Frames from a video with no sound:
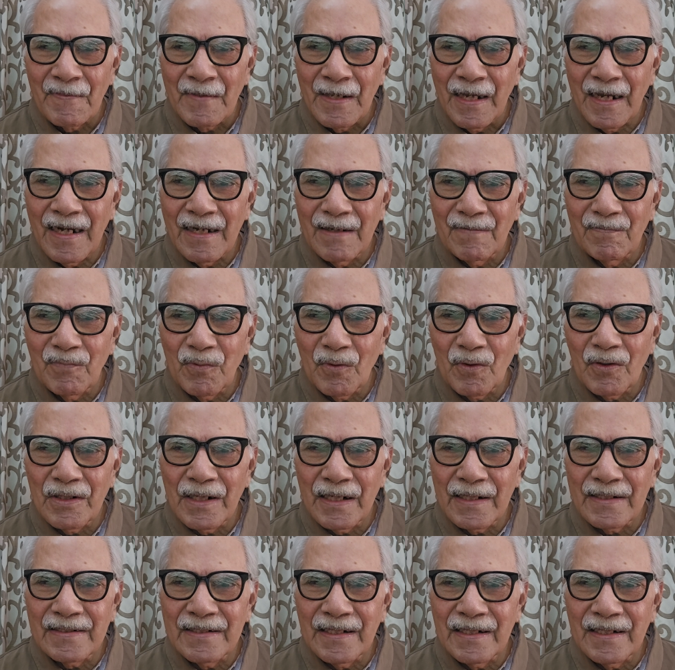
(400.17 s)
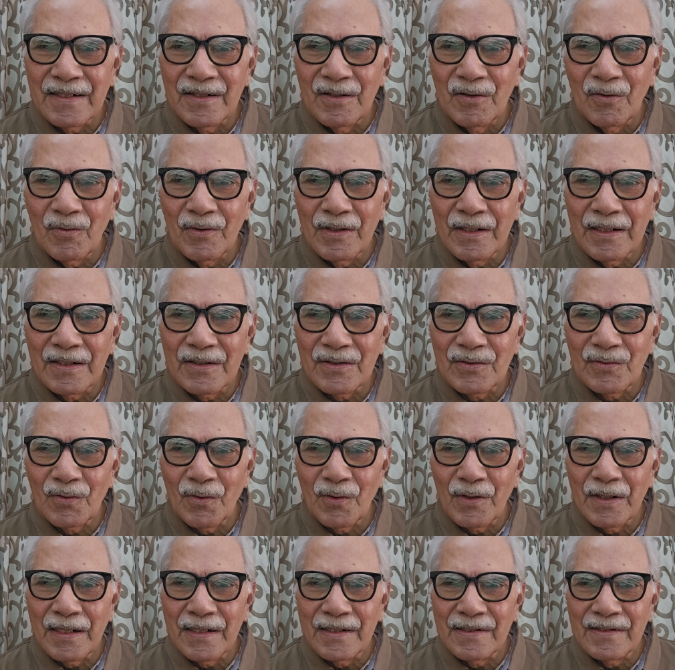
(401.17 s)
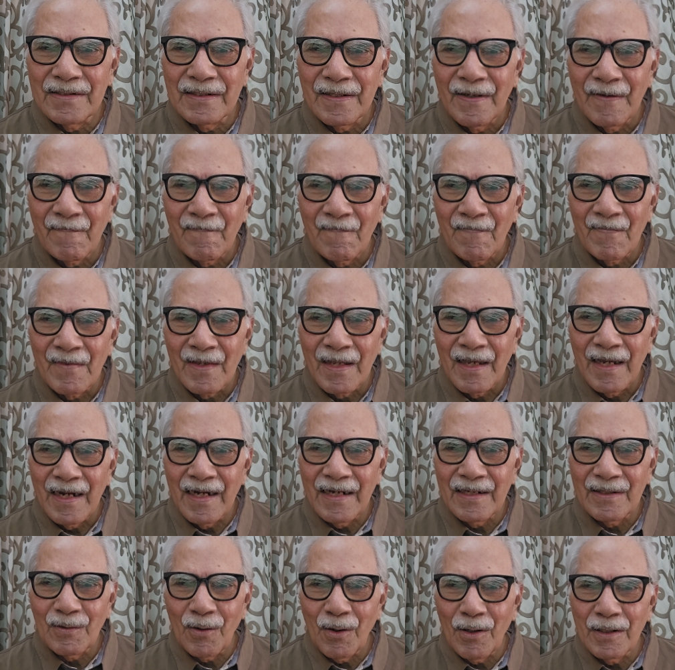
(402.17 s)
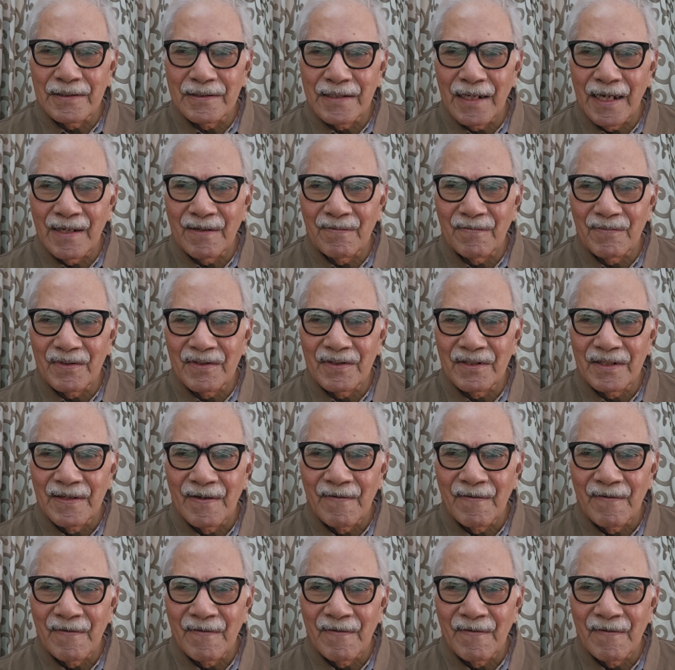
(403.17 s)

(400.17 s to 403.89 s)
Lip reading: and protected during storage at all times.